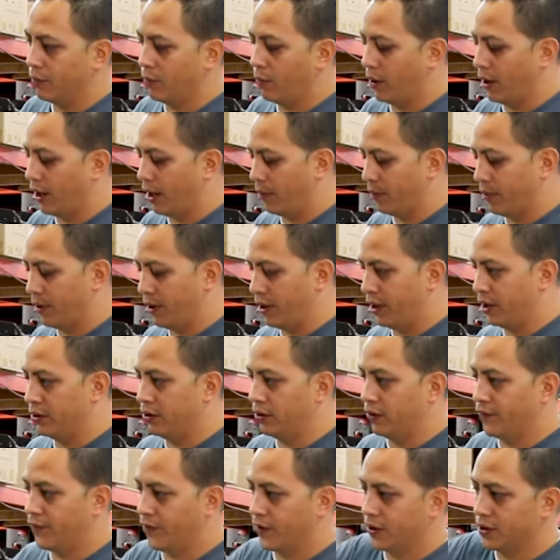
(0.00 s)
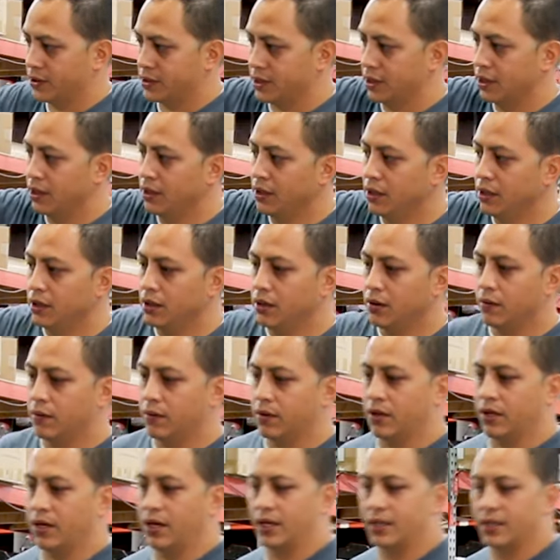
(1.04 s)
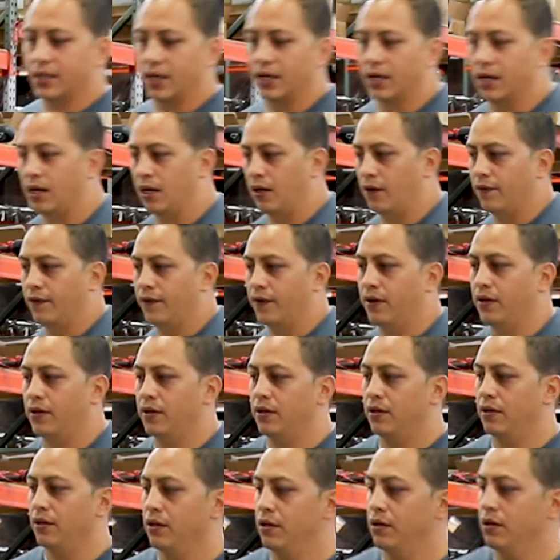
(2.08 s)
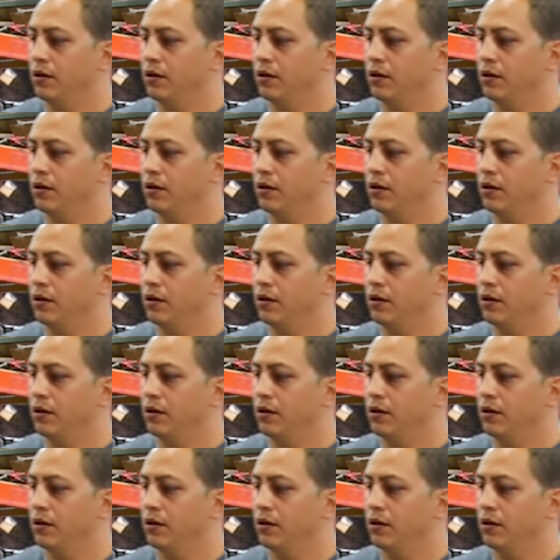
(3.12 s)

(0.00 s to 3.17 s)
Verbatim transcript: What I'm gonna do first we're gonna take off the